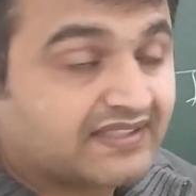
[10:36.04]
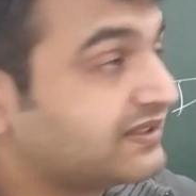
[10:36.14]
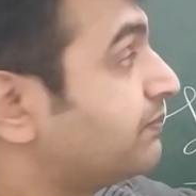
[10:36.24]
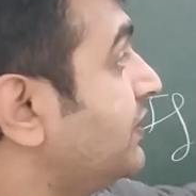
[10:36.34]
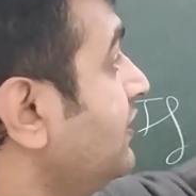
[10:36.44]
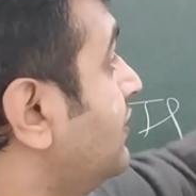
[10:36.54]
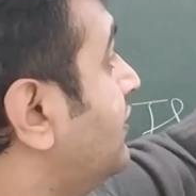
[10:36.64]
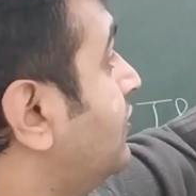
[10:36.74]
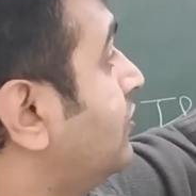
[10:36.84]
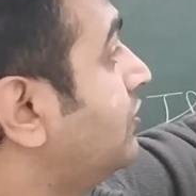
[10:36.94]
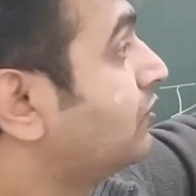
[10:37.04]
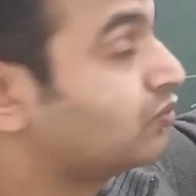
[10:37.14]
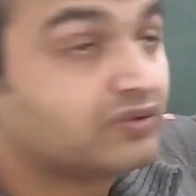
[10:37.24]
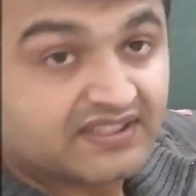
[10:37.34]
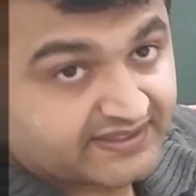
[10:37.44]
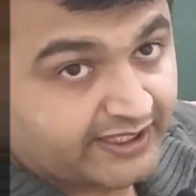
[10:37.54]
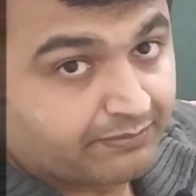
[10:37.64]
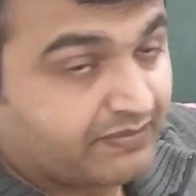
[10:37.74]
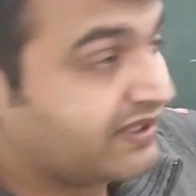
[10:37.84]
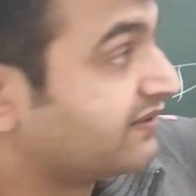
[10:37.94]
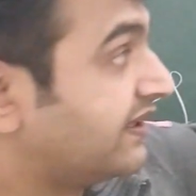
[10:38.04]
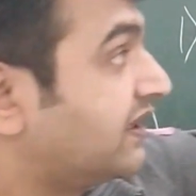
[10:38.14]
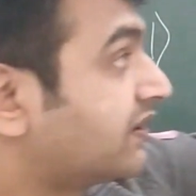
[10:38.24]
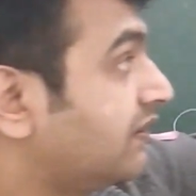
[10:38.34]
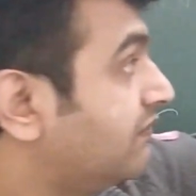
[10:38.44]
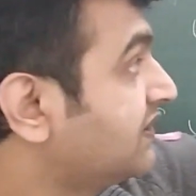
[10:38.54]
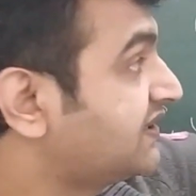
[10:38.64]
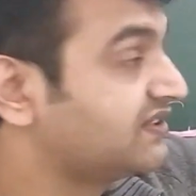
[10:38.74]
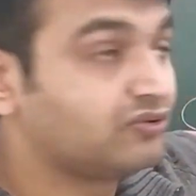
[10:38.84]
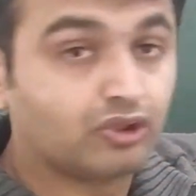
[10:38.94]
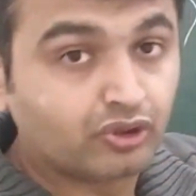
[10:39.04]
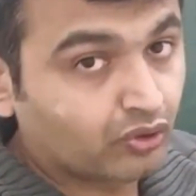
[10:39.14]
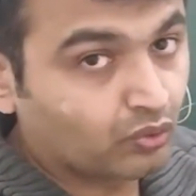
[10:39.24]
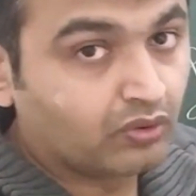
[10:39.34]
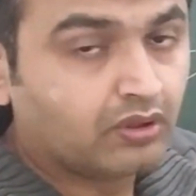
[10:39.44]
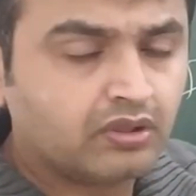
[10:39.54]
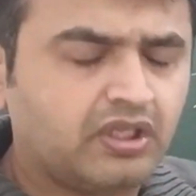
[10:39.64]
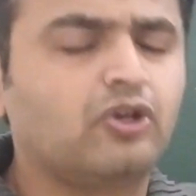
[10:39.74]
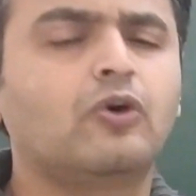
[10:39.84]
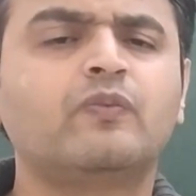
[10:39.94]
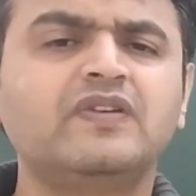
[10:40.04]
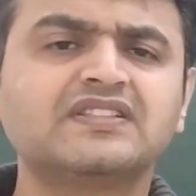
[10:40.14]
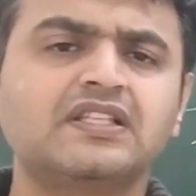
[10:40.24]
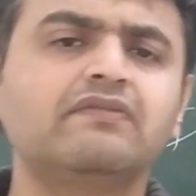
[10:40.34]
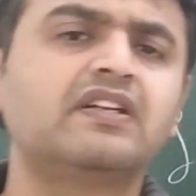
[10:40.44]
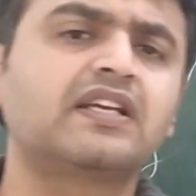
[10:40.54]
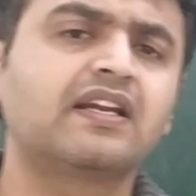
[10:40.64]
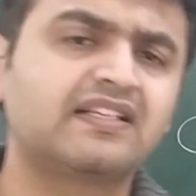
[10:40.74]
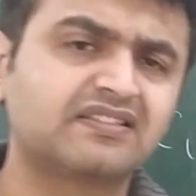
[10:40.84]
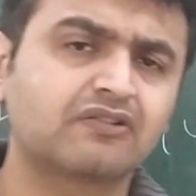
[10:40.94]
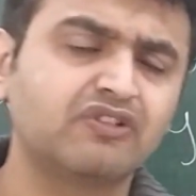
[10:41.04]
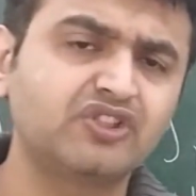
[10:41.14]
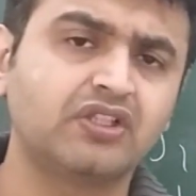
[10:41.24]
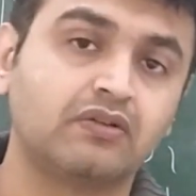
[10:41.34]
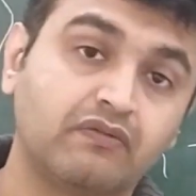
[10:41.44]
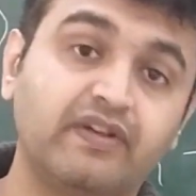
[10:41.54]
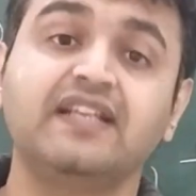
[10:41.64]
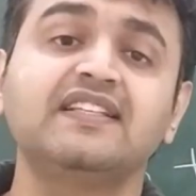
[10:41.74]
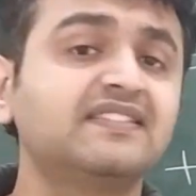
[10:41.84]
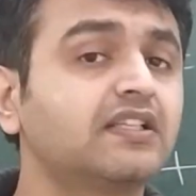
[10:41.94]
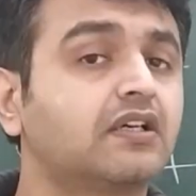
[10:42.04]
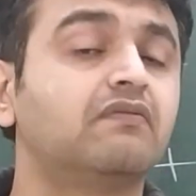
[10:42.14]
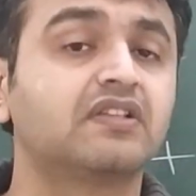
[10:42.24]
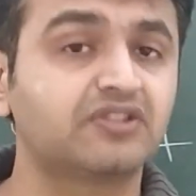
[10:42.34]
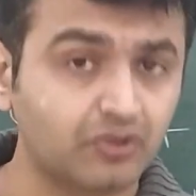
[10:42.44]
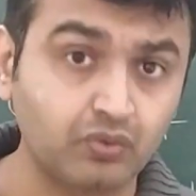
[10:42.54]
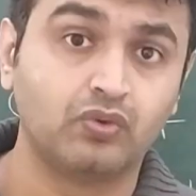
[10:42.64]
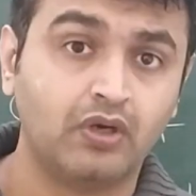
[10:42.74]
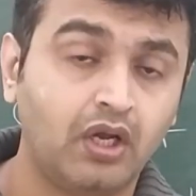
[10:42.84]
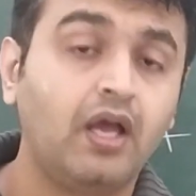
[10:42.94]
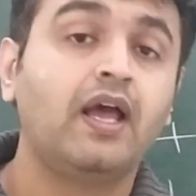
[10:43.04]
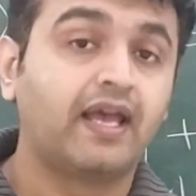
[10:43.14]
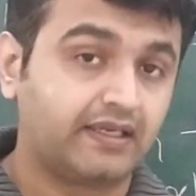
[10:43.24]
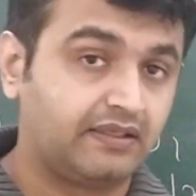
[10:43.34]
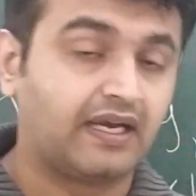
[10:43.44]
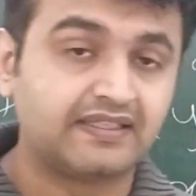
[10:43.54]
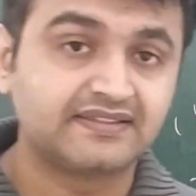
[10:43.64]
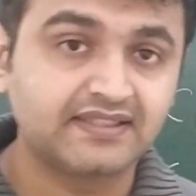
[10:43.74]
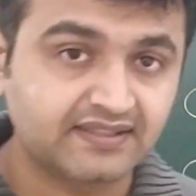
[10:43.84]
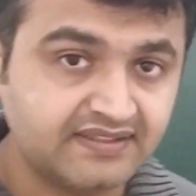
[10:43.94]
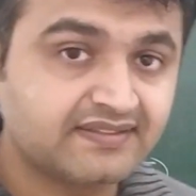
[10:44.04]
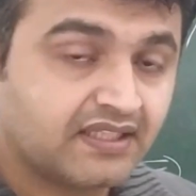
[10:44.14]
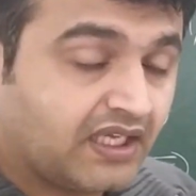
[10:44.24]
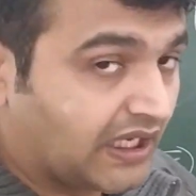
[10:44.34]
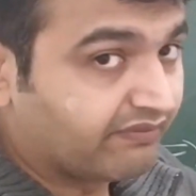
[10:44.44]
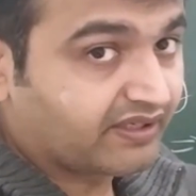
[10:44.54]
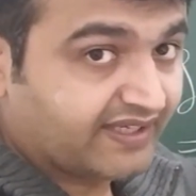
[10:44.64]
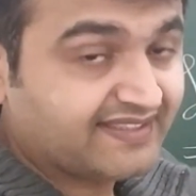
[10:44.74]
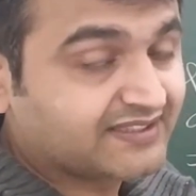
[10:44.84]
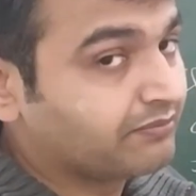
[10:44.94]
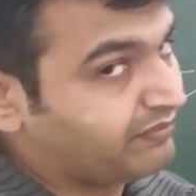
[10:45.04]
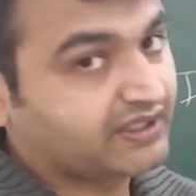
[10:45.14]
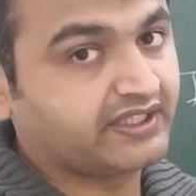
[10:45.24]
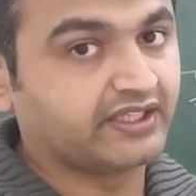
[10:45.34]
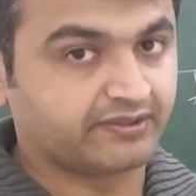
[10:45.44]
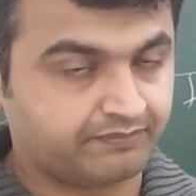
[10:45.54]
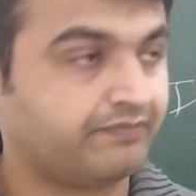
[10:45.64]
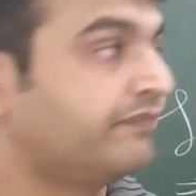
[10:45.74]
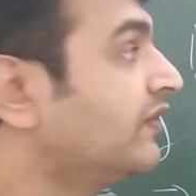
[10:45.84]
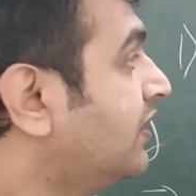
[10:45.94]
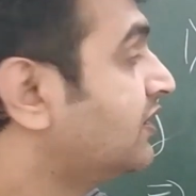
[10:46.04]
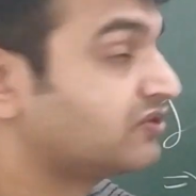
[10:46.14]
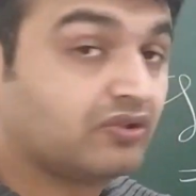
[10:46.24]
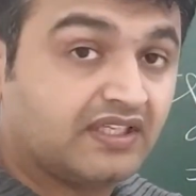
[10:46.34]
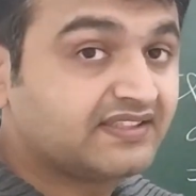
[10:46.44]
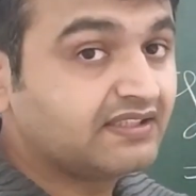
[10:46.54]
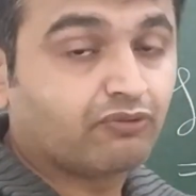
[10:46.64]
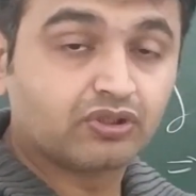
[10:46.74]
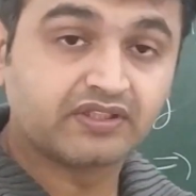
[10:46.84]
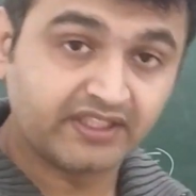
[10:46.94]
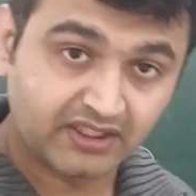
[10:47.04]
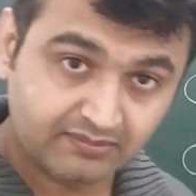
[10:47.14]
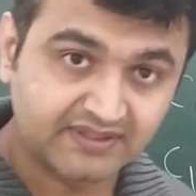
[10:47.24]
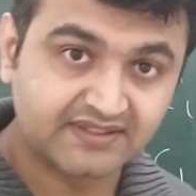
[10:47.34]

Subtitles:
example to this statement that the converse is not true. Then obviously one can ask the question, when is the converse true? And the answer is our next big theorem. So let's see what the theorem